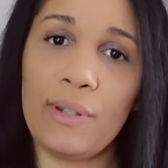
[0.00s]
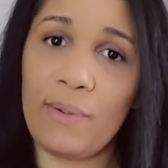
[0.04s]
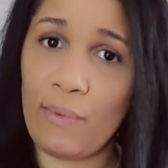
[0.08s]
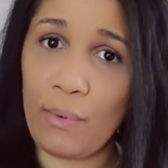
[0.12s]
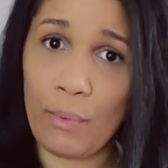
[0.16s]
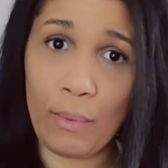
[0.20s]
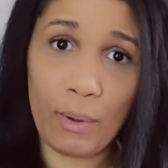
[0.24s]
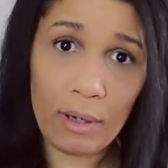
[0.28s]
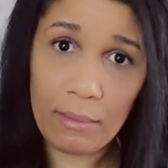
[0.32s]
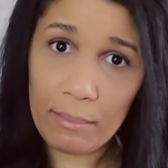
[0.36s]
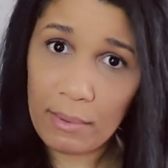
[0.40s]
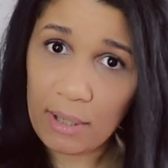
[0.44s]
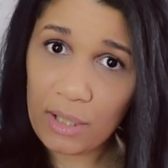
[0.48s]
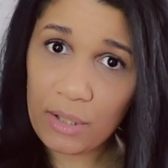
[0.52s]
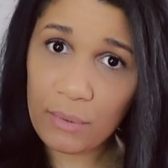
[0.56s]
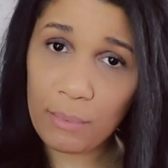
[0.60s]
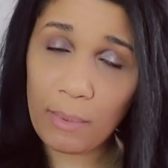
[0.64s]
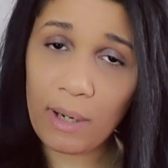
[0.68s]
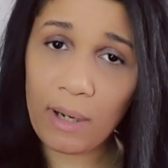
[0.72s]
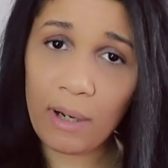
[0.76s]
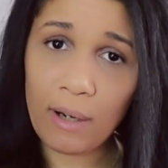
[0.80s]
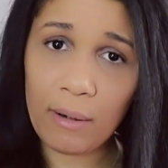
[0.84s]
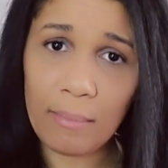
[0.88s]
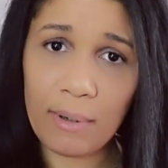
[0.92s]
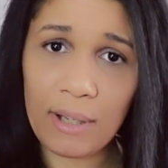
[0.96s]
If you want to be a
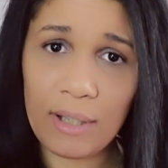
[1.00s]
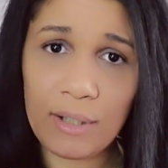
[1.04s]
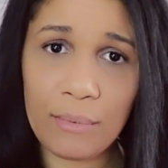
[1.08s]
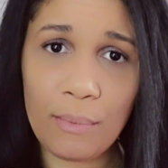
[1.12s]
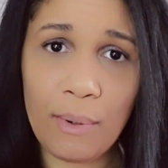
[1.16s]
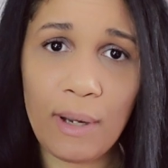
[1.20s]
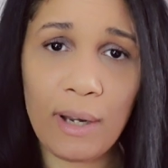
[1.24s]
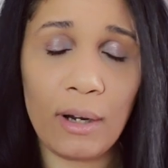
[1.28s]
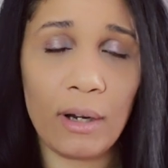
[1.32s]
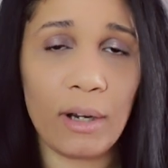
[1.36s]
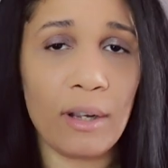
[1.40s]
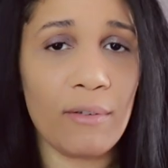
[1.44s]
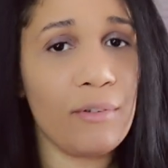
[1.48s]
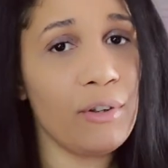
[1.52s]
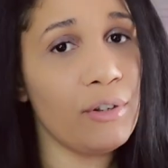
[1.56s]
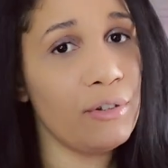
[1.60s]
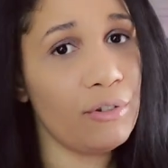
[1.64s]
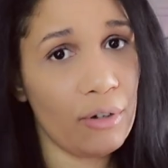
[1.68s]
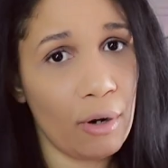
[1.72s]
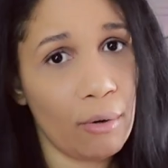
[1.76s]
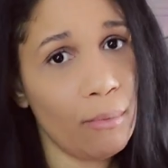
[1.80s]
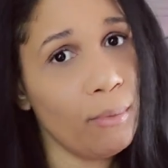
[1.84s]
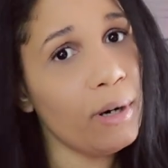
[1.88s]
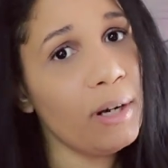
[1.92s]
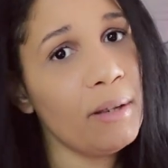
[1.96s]
swinger, be a swinger. If you
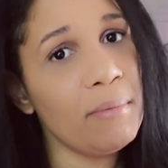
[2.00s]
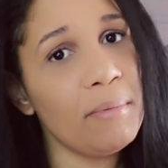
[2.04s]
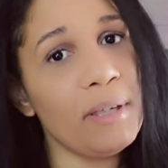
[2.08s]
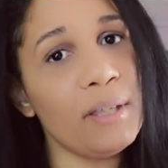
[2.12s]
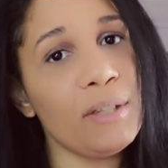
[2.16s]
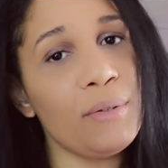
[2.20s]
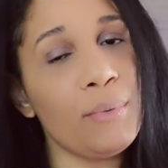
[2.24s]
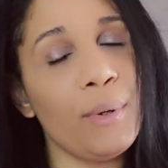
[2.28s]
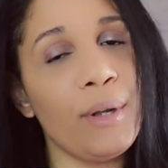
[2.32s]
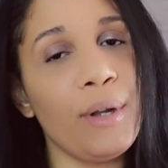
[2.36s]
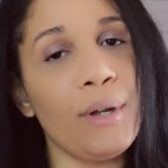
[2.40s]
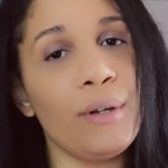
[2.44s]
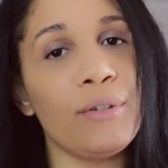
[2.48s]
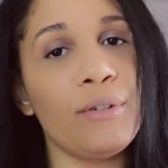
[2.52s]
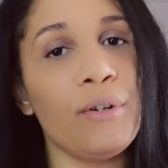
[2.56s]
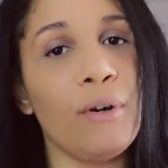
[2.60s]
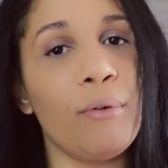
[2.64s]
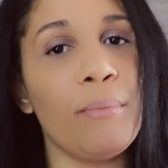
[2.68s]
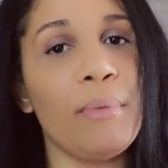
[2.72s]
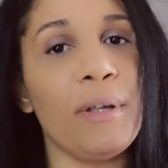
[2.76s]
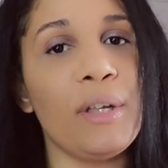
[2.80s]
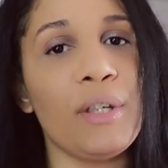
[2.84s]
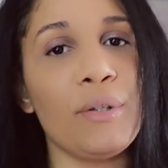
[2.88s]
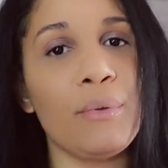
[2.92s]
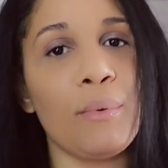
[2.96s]
don't want to be a swinger,
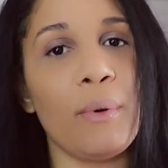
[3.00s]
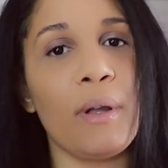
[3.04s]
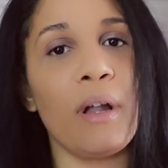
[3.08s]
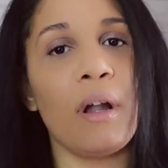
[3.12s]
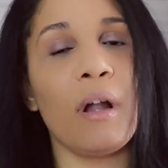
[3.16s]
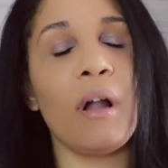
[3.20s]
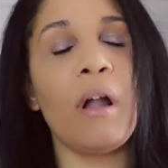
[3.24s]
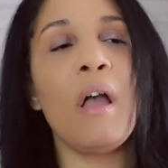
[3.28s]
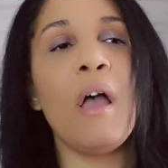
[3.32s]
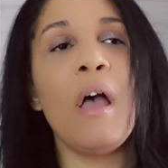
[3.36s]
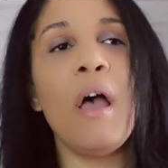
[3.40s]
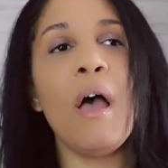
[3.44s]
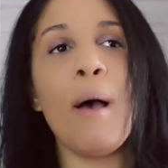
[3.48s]
don't be a swinger.